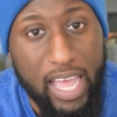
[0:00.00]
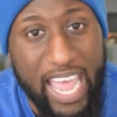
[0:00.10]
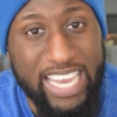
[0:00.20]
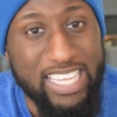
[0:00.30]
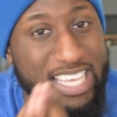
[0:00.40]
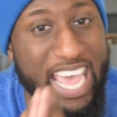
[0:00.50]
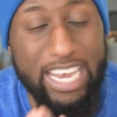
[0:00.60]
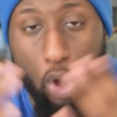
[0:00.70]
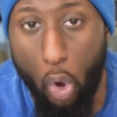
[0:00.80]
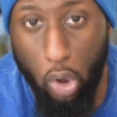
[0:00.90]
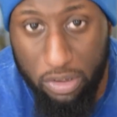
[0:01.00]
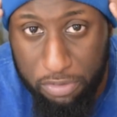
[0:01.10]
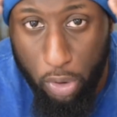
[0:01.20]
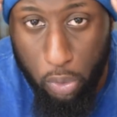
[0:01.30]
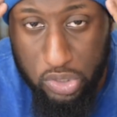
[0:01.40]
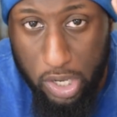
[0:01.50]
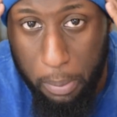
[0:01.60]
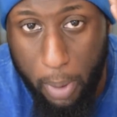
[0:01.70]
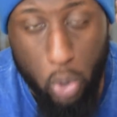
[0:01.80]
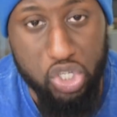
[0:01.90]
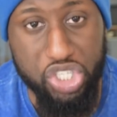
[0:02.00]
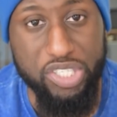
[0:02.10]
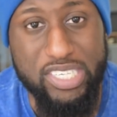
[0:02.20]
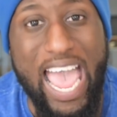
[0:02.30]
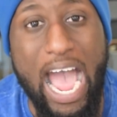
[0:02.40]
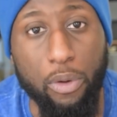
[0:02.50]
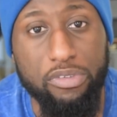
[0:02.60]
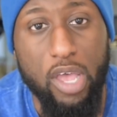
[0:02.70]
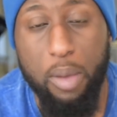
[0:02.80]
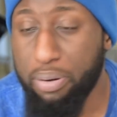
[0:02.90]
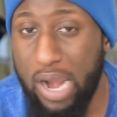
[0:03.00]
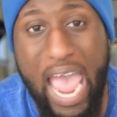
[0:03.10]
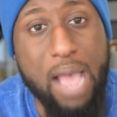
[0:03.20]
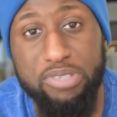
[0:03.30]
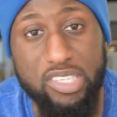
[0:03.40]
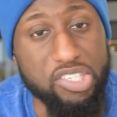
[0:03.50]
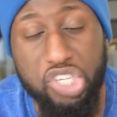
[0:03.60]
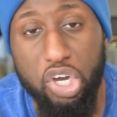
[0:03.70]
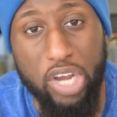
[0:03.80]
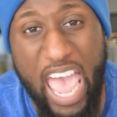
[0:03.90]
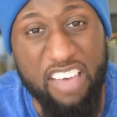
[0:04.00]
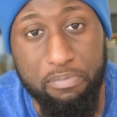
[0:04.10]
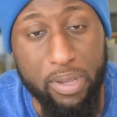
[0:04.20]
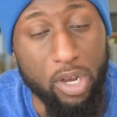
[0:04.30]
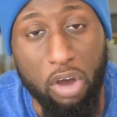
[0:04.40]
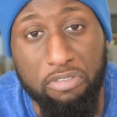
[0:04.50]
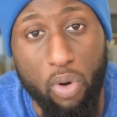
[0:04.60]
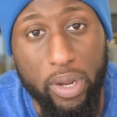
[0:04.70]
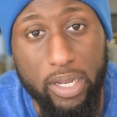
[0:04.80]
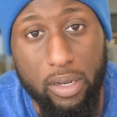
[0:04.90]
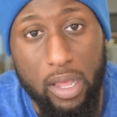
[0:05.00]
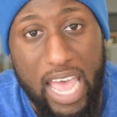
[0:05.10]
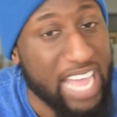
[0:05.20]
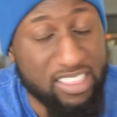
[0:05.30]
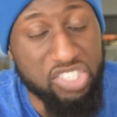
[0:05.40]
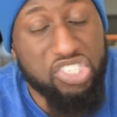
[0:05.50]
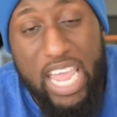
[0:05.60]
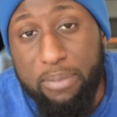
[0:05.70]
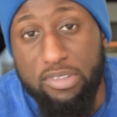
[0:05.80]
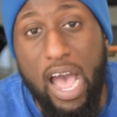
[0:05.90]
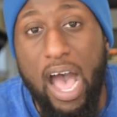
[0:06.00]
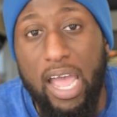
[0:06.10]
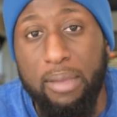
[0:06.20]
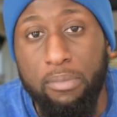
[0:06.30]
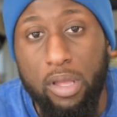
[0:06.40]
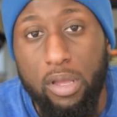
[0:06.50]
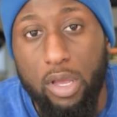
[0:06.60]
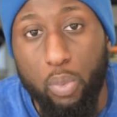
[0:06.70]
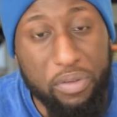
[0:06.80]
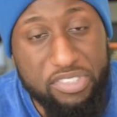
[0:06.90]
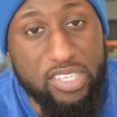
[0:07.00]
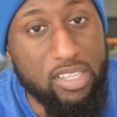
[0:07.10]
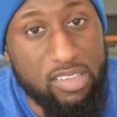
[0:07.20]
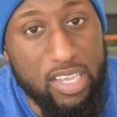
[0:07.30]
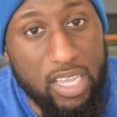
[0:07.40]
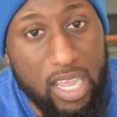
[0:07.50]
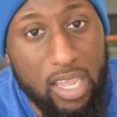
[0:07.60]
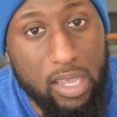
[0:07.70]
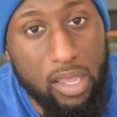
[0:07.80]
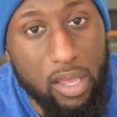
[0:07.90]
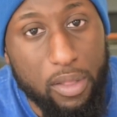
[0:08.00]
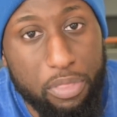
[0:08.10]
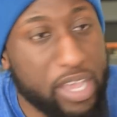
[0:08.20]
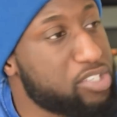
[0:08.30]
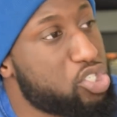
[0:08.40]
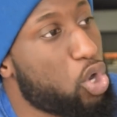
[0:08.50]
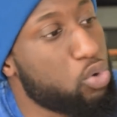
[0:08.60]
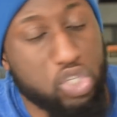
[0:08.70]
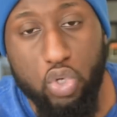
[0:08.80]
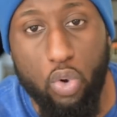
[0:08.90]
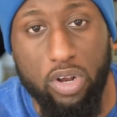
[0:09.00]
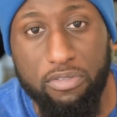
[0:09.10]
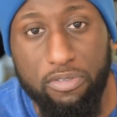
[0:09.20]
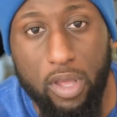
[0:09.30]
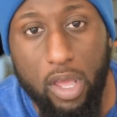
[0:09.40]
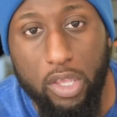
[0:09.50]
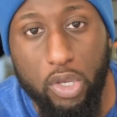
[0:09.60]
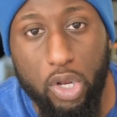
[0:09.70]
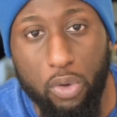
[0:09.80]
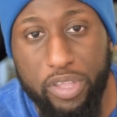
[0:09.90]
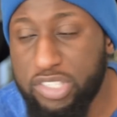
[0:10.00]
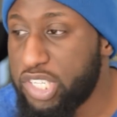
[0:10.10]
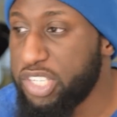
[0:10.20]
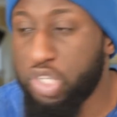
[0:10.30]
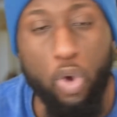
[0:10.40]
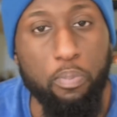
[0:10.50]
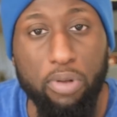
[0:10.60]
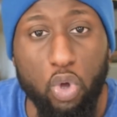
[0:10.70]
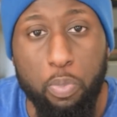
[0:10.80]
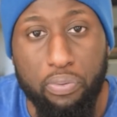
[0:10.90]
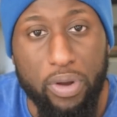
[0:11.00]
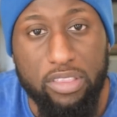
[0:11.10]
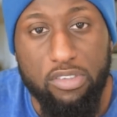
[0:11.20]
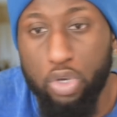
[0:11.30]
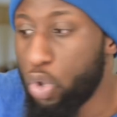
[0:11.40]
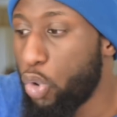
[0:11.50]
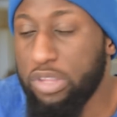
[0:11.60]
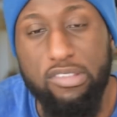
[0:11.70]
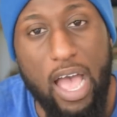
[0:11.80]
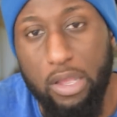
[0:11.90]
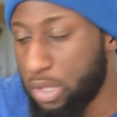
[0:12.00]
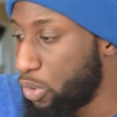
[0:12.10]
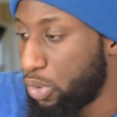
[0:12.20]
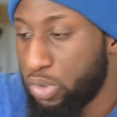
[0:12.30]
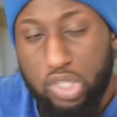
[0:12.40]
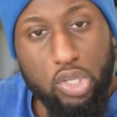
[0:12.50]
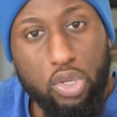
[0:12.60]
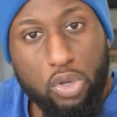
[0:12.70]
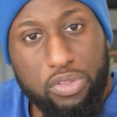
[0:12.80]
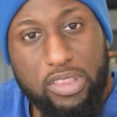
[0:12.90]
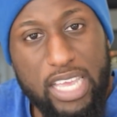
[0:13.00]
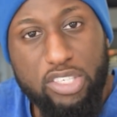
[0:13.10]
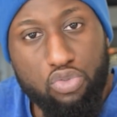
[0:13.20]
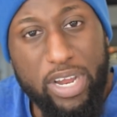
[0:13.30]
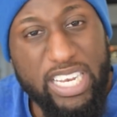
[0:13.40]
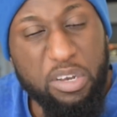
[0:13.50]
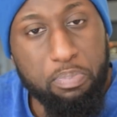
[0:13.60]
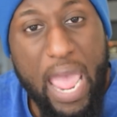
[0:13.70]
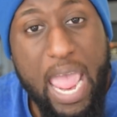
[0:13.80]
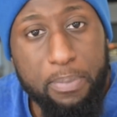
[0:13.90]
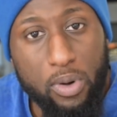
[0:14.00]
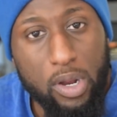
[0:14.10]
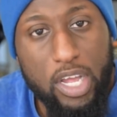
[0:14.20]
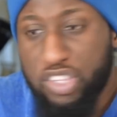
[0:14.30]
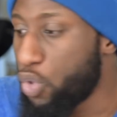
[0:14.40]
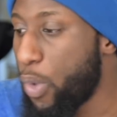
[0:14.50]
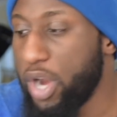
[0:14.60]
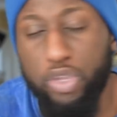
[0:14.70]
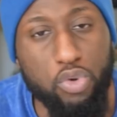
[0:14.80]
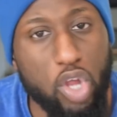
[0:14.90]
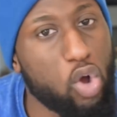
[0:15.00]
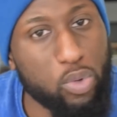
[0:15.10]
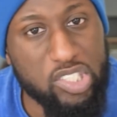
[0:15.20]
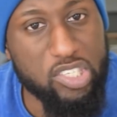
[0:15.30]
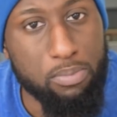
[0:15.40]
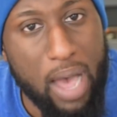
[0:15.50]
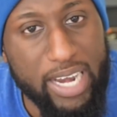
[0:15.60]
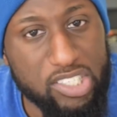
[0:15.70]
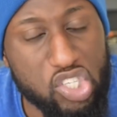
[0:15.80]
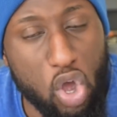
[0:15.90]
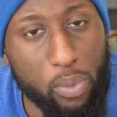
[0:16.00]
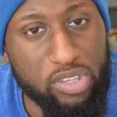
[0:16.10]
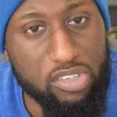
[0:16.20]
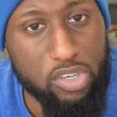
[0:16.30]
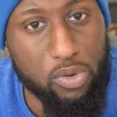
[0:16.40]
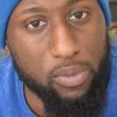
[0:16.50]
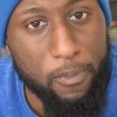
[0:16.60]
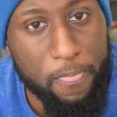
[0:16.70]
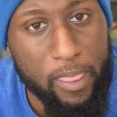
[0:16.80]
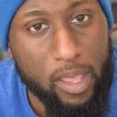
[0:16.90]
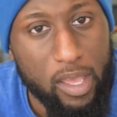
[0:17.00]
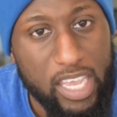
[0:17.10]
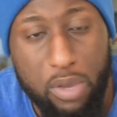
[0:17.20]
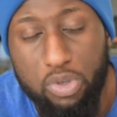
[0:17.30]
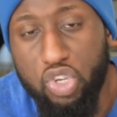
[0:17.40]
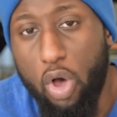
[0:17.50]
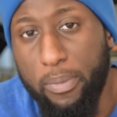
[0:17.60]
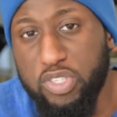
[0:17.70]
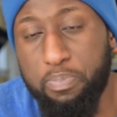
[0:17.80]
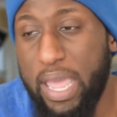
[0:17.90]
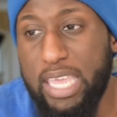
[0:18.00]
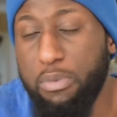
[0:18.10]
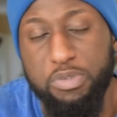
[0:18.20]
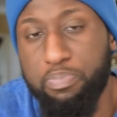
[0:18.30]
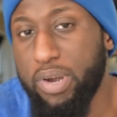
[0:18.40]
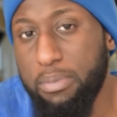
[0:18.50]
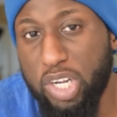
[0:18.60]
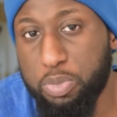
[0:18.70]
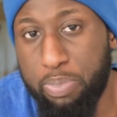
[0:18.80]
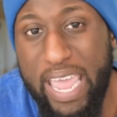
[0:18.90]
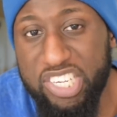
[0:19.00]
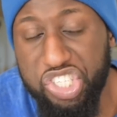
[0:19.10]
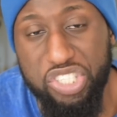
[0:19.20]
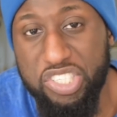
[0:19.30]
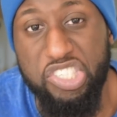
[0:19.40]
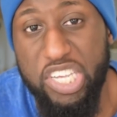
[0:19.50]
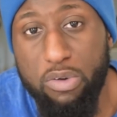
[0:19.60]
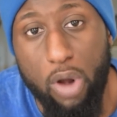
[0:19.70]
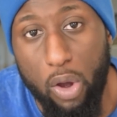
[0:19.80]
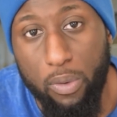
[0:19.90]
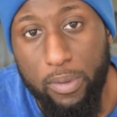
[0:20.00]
and get all of those emotions out, perhaps this could have been avoided. At the same time, with CTE, there's no sort of, you know, there's no blueprint, nor, you know, things written in paper to where you know what somebody's going to do. He was almost, he was pretty much patient zero,